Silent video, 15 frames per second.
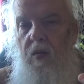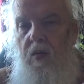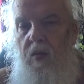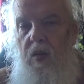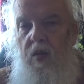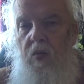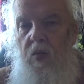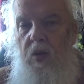
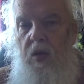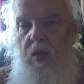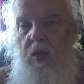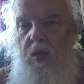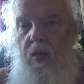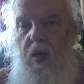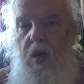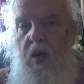with one of
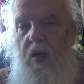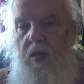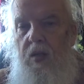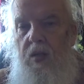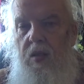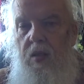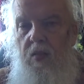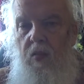the
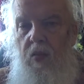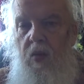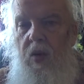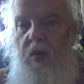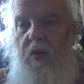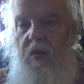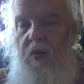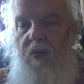daughters. And
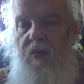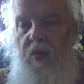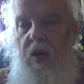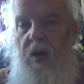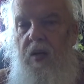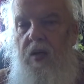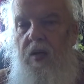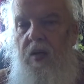one, the
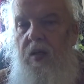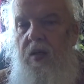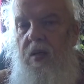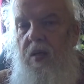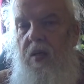father,